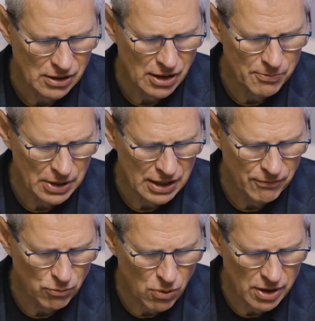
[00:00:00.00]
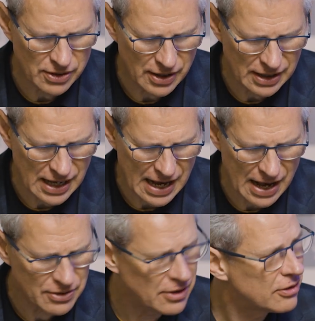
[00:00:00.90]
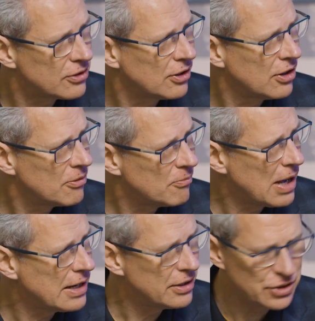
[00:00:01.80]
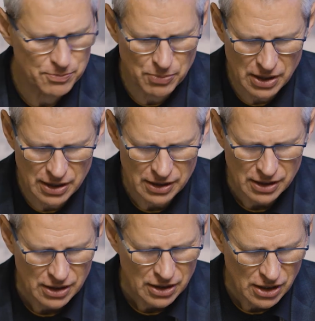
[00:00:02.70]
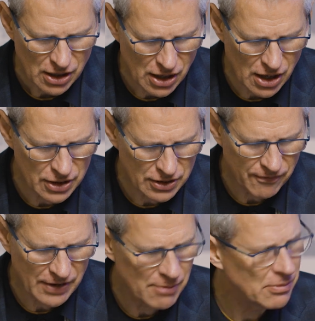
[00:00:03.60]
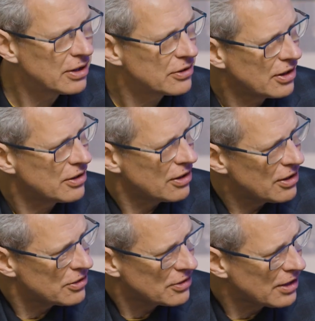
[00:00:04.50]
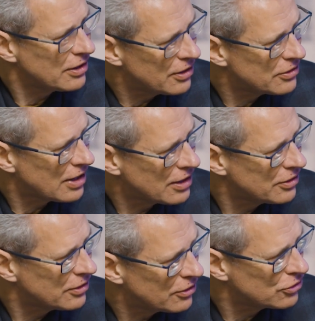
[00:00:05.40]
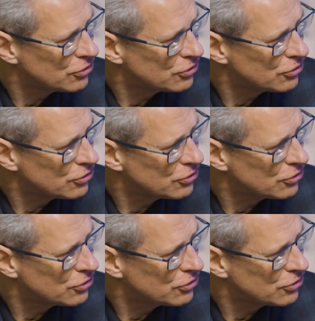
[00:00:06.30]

I believe, wanting their assets managed by other families. Is that a